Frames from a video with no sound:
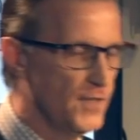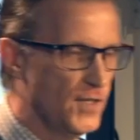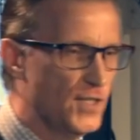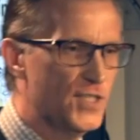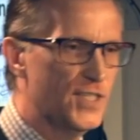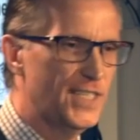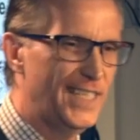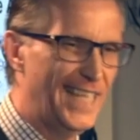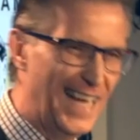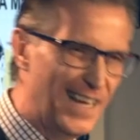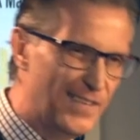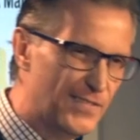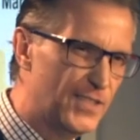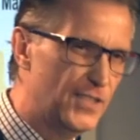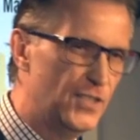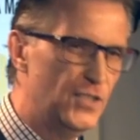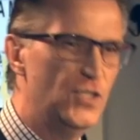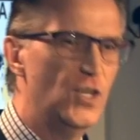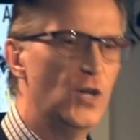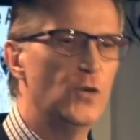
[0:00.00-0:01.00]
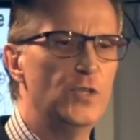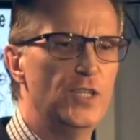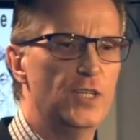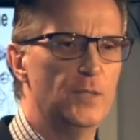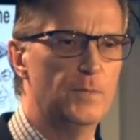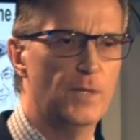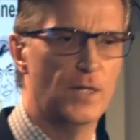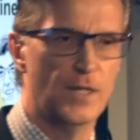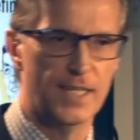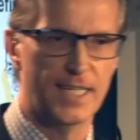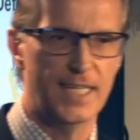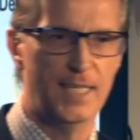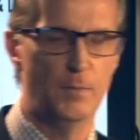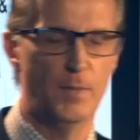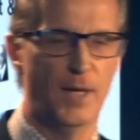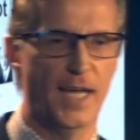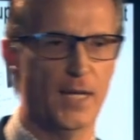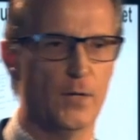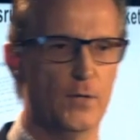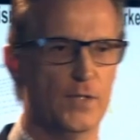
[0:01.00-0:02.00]
Firstly, you have to know your
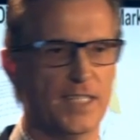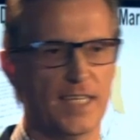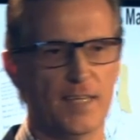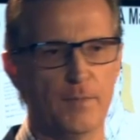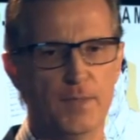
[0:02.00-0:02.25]
market backwards.